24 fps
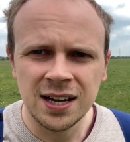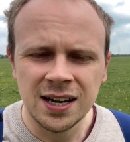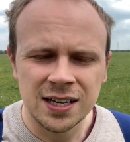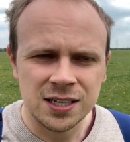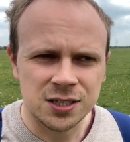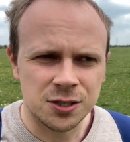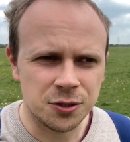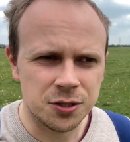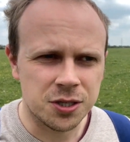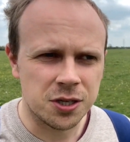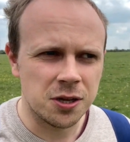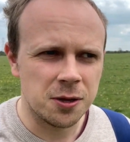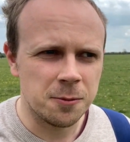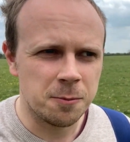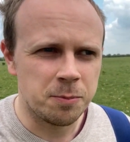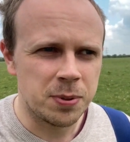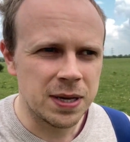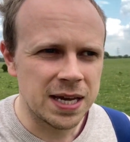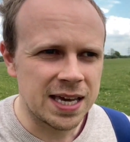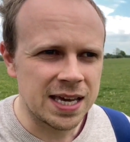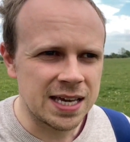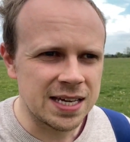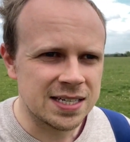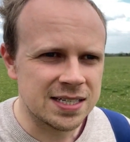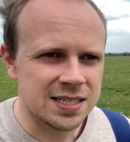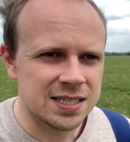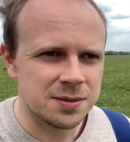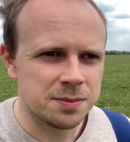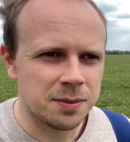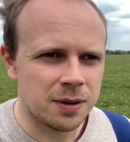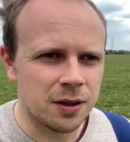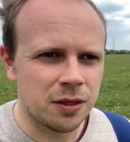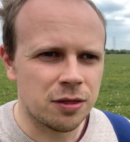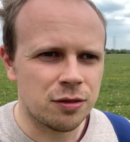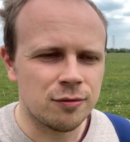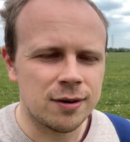It's also the biggest, it's
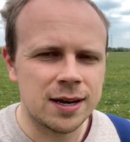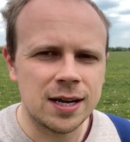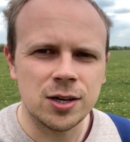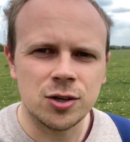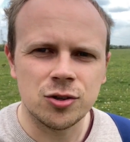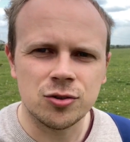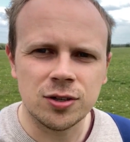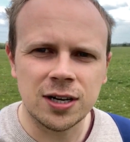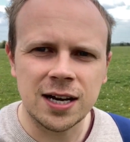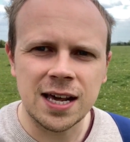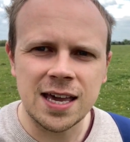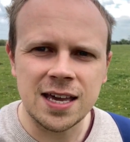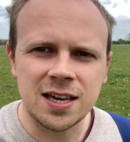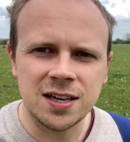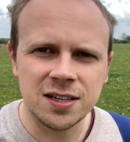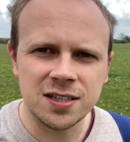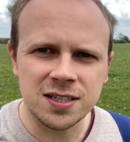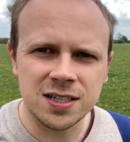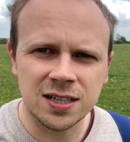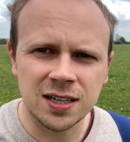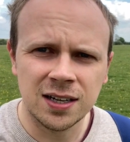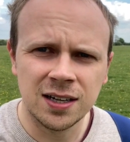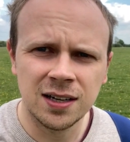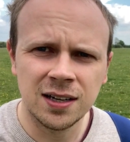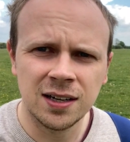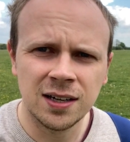about 300 acres.